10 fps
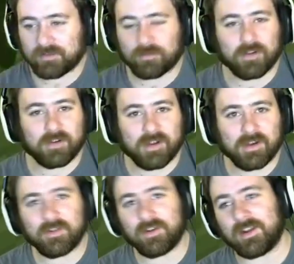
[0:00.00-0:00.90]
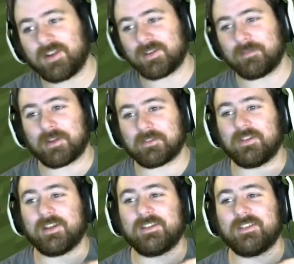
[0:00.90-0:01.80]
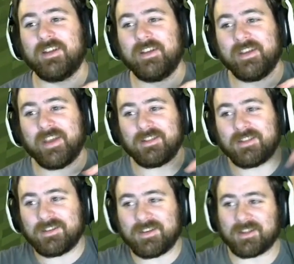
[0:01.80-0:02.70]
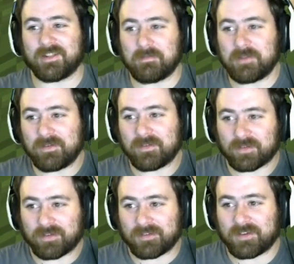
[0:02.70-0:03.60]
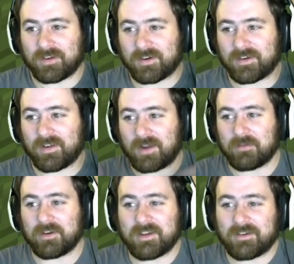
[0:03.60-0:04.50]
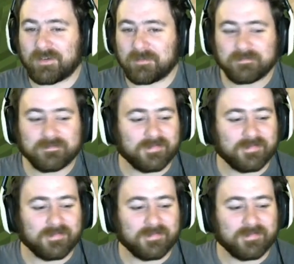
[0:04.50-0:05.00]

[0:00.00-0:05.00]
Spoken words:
run here, and I'll get back to you guys. And then yeah, let me know what your thoughts are. I want to hear them.